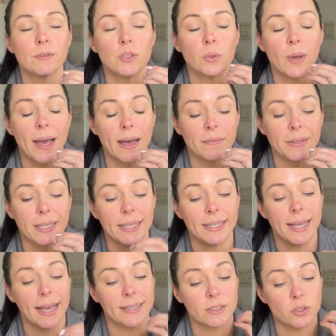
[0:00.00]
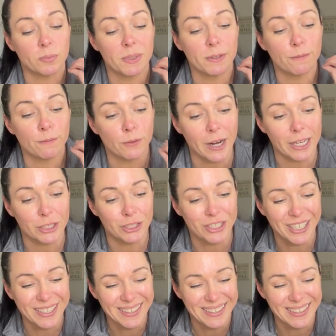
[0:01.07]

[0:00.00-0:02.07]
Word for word: to have it. And it has to be fresh.